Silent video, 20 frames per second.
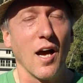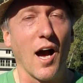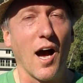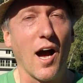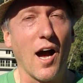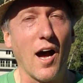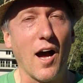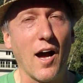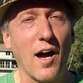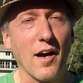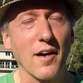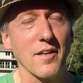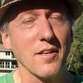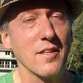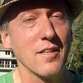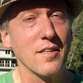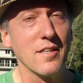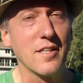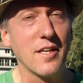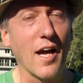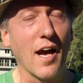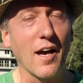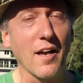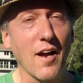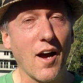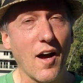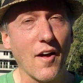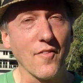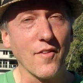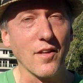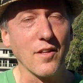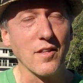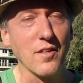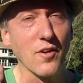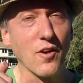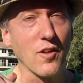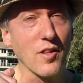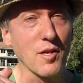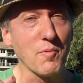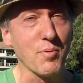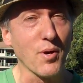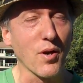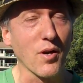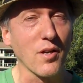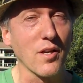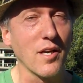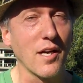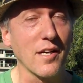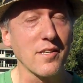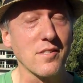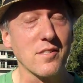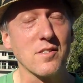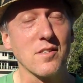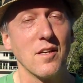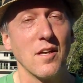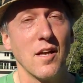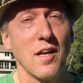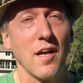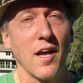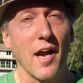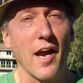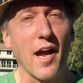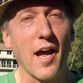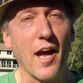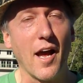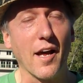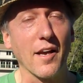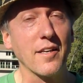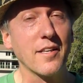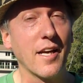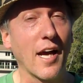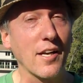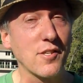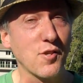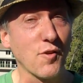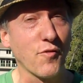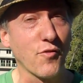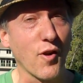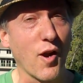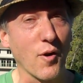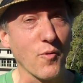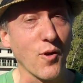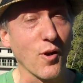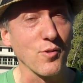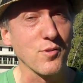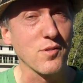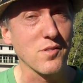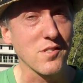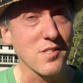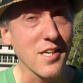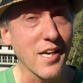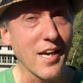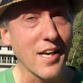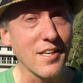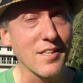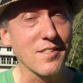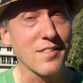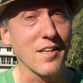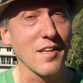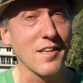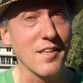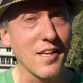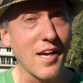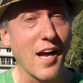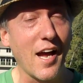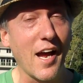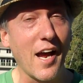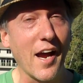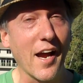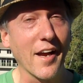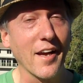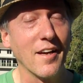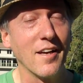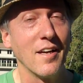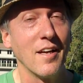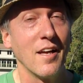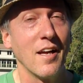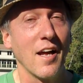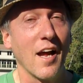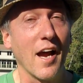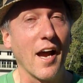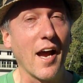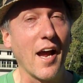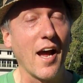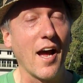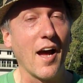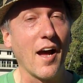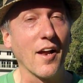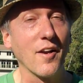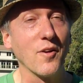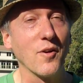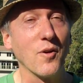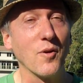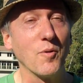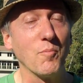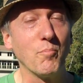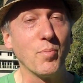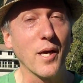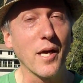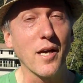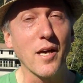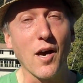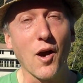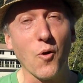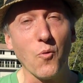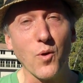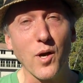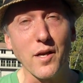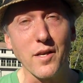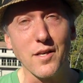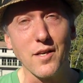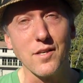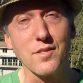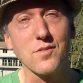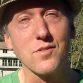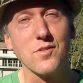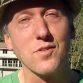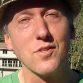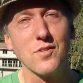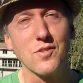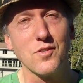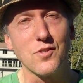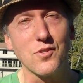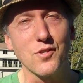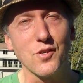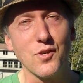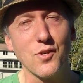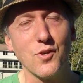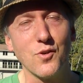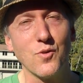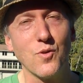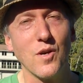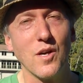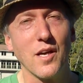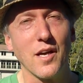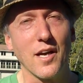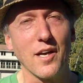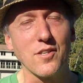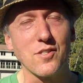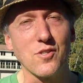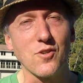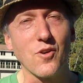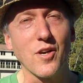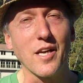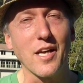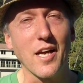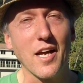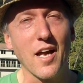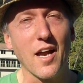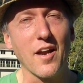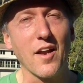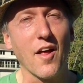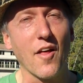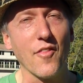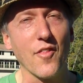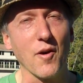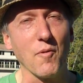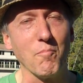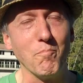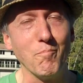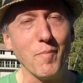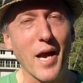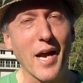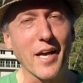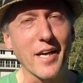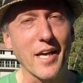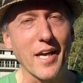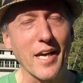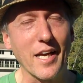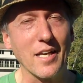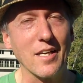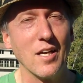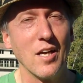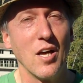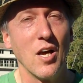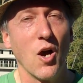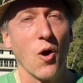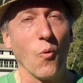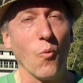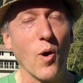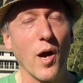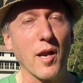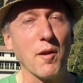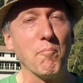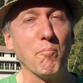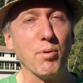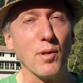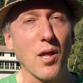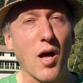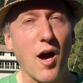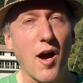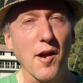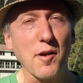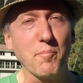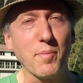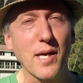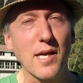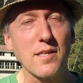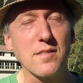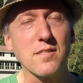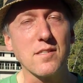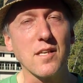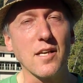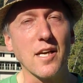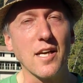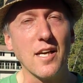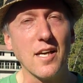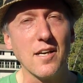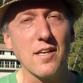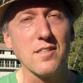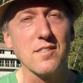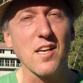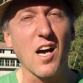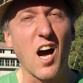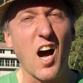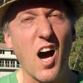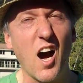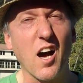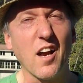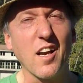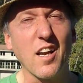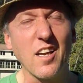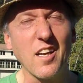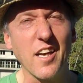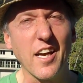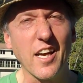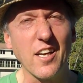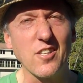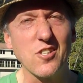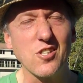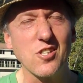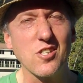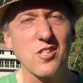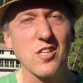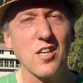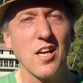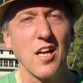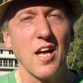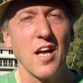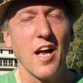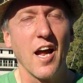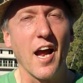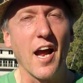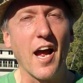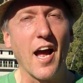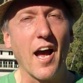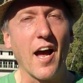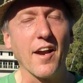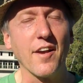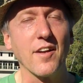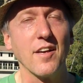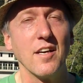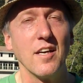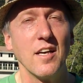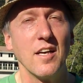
uh, get on the early bird list and get your front row seat today and be a witness to history in the making when Blog Beast is unleashed and